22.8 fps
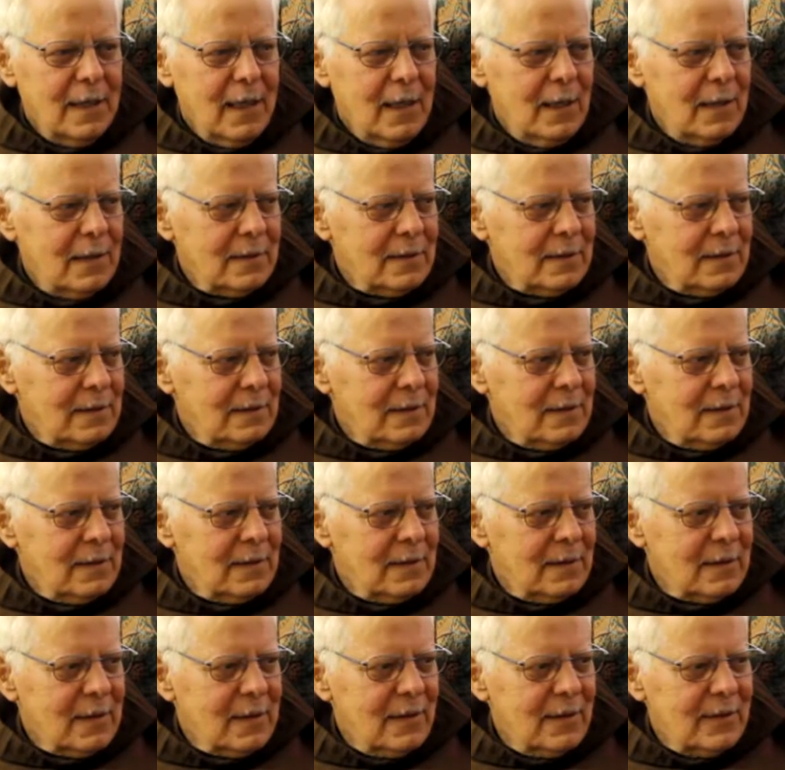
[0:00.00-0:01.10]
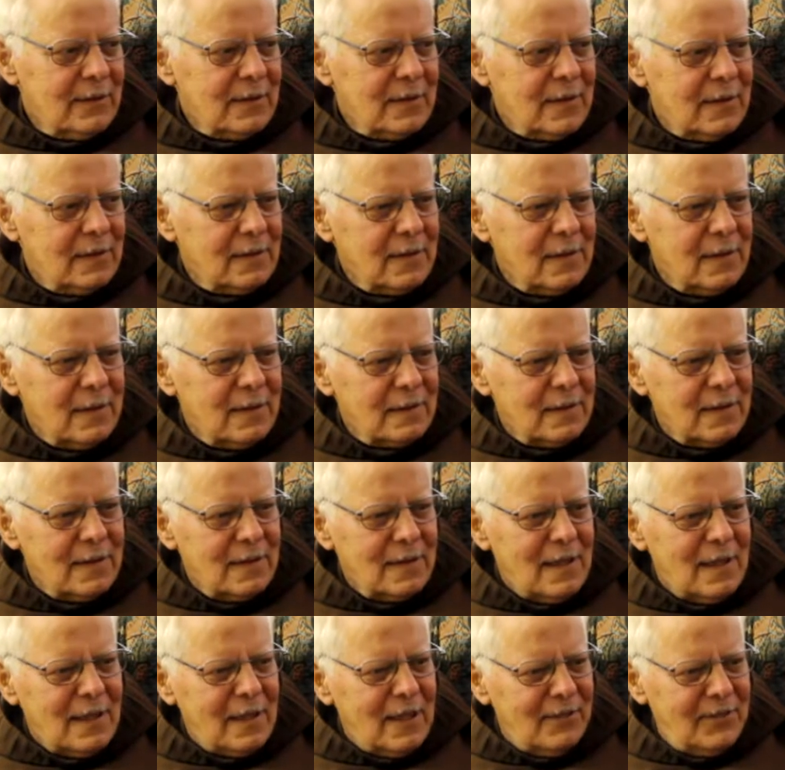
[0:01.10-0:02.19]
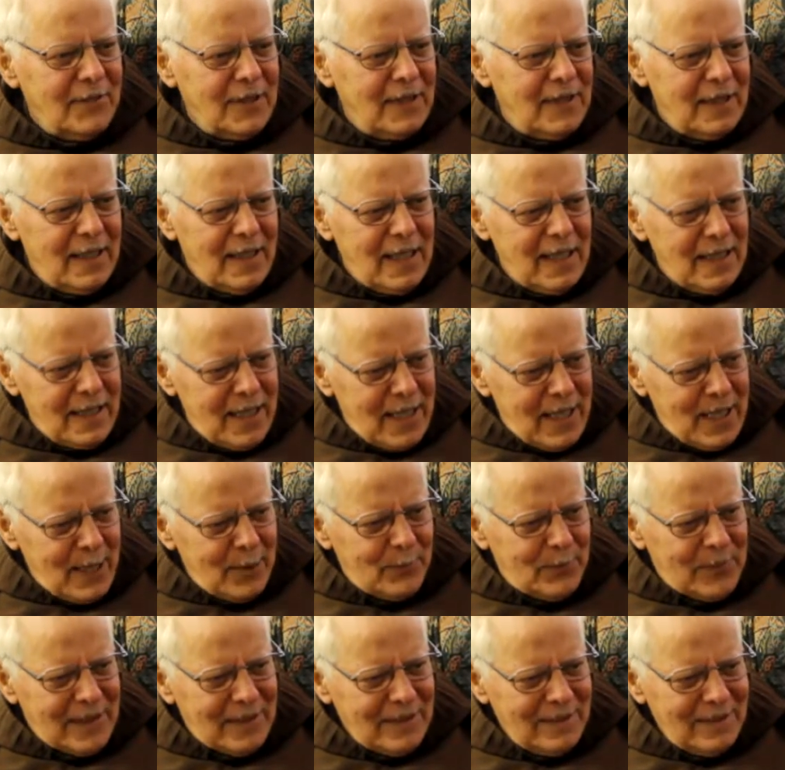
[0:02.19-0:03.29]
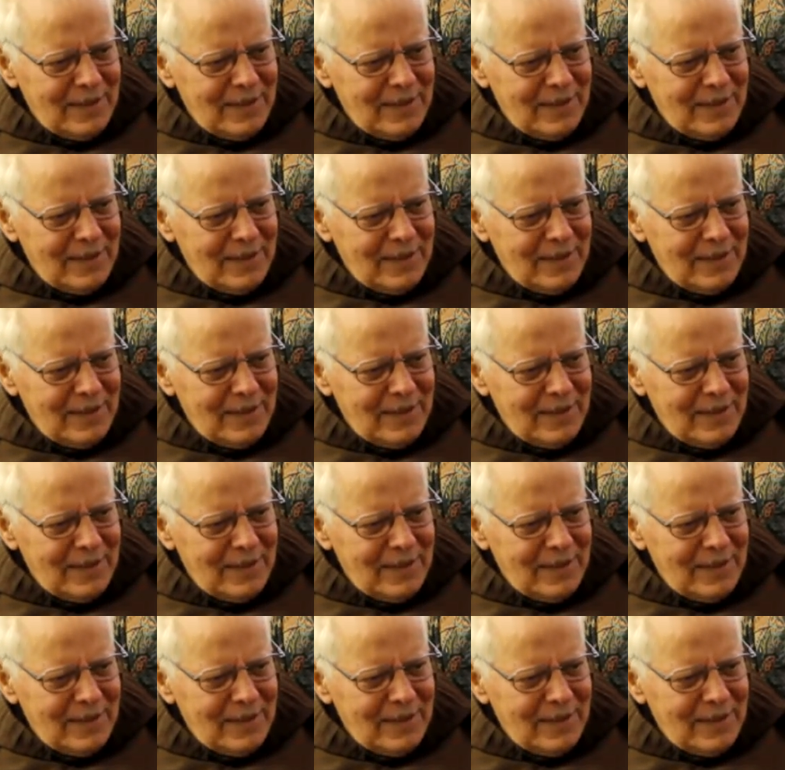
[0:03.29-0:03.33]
uh, uh, I don't feel unhappy.